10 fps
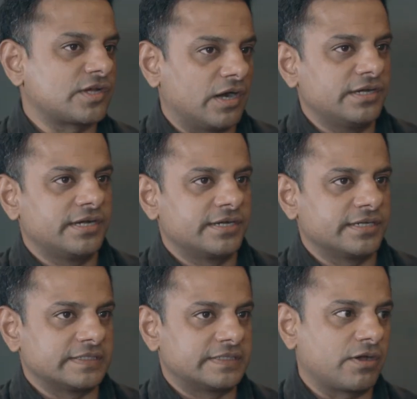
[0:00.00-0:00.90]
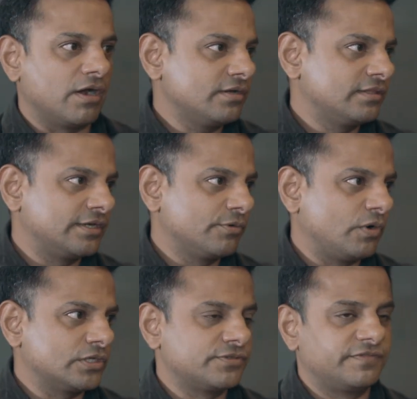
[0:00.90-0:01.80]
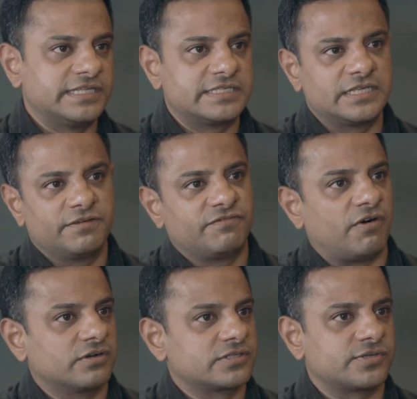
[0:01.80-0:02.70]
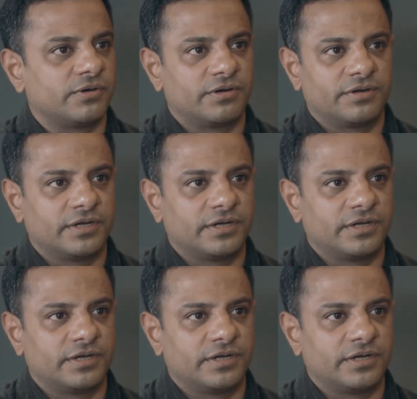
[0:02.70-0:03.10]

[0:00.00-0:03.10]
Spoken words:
content is. The content that you watch of Disney, Fox, or